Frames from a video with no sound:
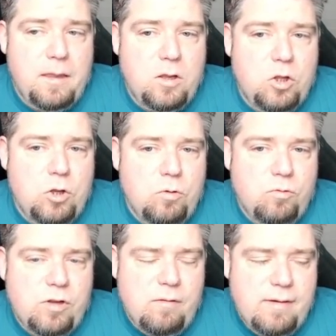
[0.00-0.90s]

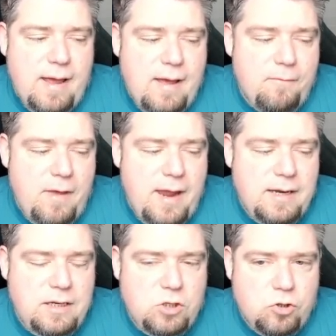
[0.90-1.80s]
you don't have
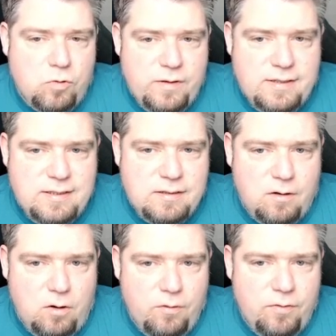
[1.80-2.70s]
any
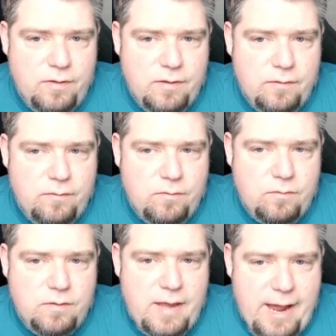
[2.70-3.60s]
choice on
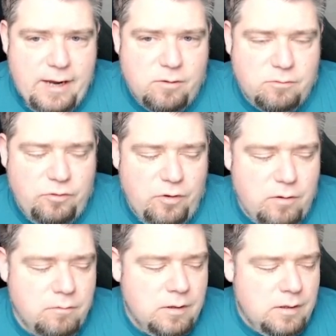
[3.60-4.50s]
the angle.
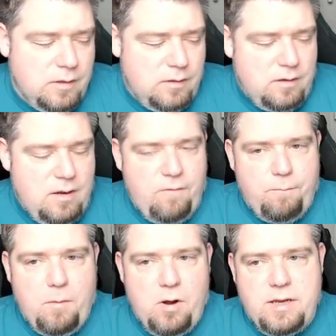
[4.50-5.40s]
So
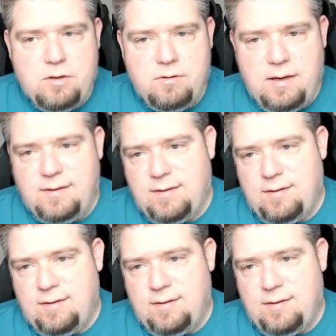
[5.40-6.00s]
if my unit's